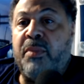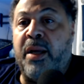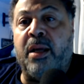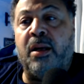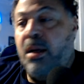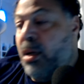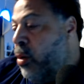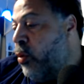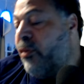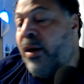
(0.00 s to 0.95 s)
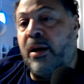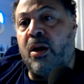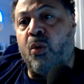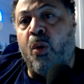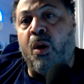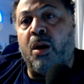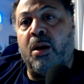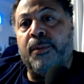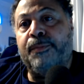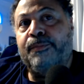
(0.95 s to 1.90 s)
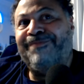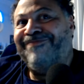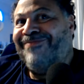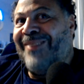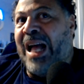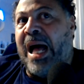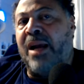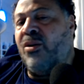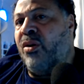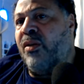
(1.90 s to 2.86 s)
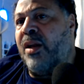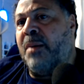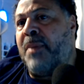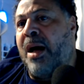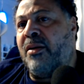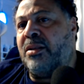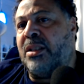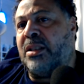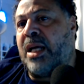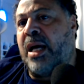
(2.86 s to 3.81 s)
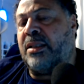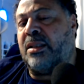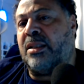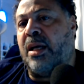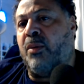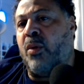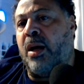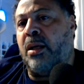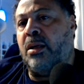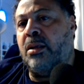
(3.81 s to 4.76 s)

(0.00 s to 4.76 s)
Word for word: man, we ready to go to war. I don't know that it bothers these guys the same way.